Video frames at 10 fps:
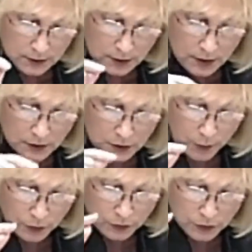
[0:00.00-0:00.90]
is
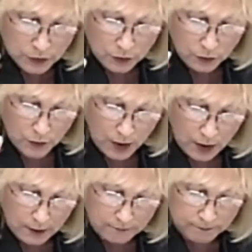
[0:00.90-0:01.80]
supposed to
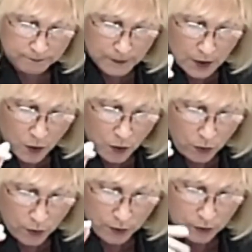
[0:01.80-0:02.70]

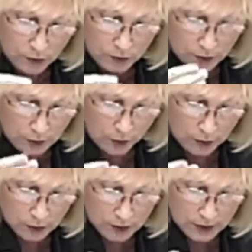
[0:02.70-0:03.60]
order or
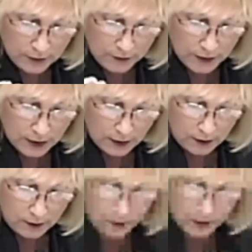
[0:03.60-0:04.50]
give the
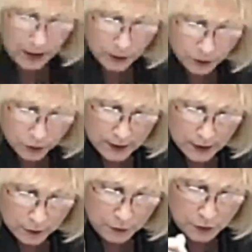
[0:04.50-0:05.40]
country that
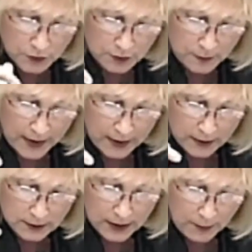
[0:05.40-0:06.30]
refuses
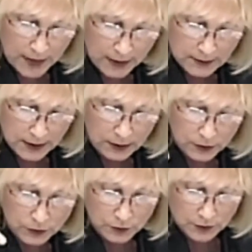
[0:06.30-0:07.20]
take back its aliens
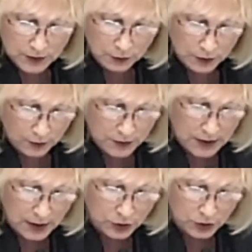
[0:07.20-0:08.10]
to the Secretary of
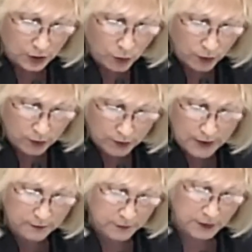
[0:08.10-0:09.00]
State shall order that
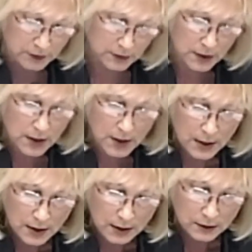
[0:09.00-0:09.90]
the visas
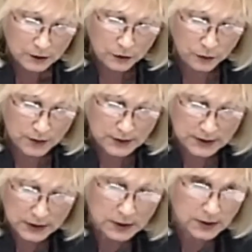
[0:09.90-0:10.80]
to its
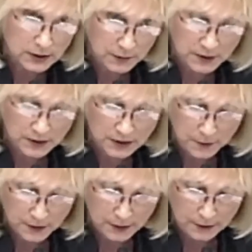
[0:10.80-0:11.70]
citizens be
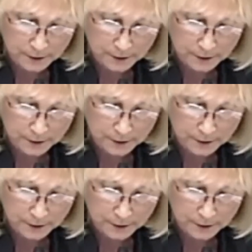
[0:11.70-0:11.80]
suspended.